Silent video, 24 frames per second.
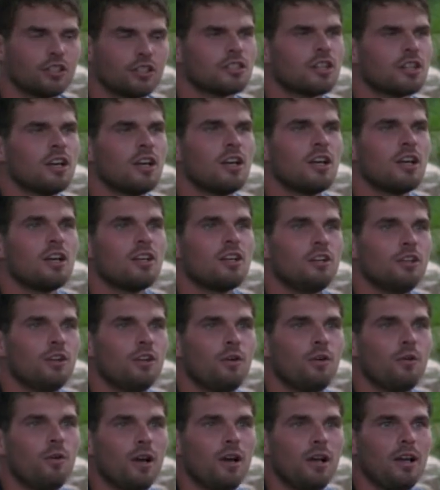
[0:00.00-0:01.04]
goes, you
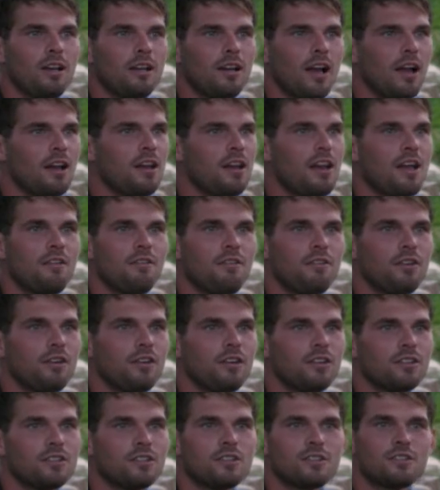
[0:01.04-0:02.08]
know what? I
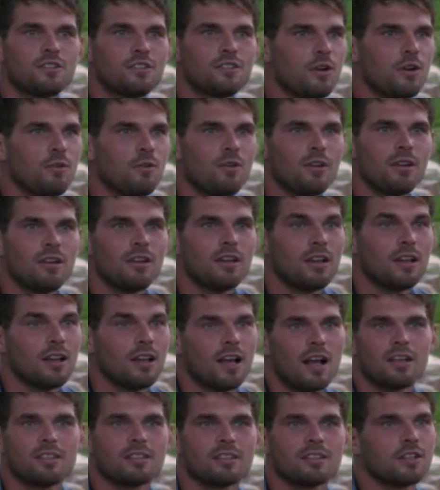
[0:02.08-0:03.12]
never. She goes, no one.
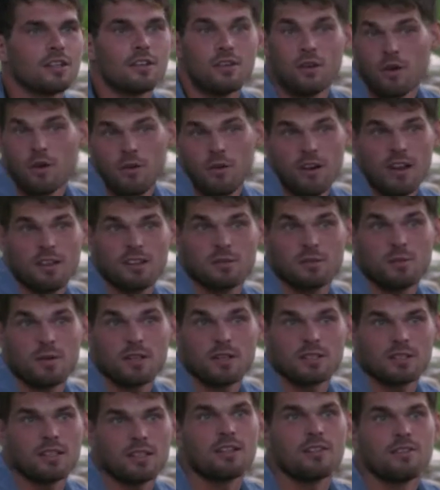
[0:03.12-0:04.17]
I was like, no one
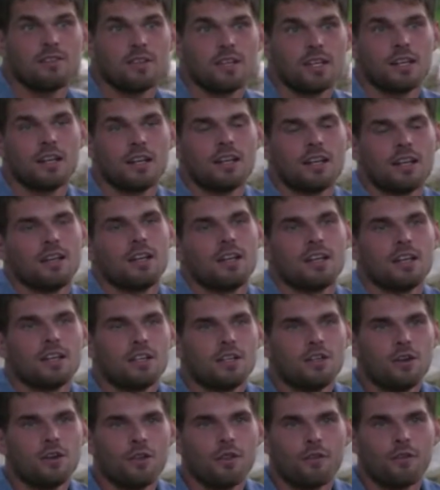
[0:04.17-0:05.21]
expects even.
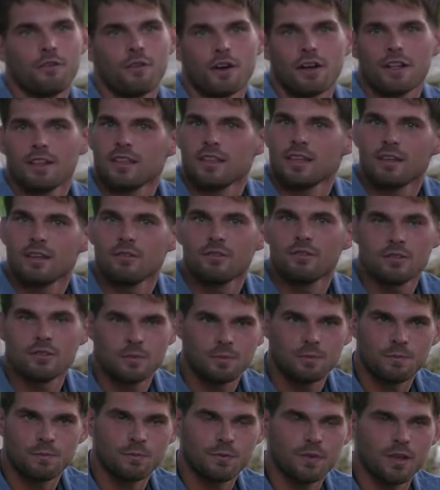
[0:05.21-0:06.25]
You know the funny thing was,
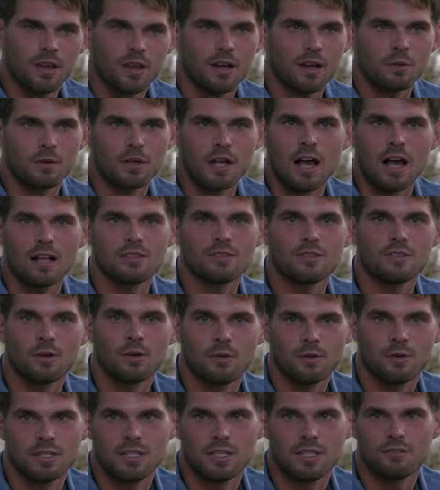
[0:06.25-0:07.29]
uh, Gonzo
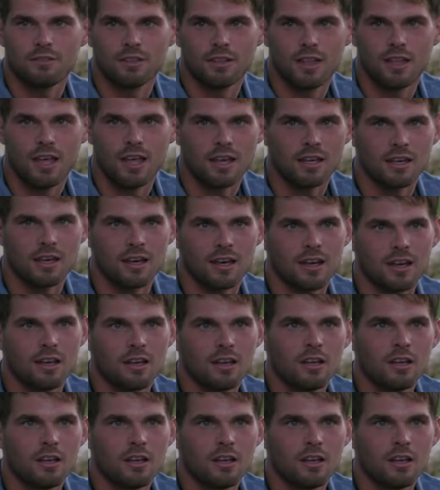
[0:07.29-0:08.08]
was even like, uh,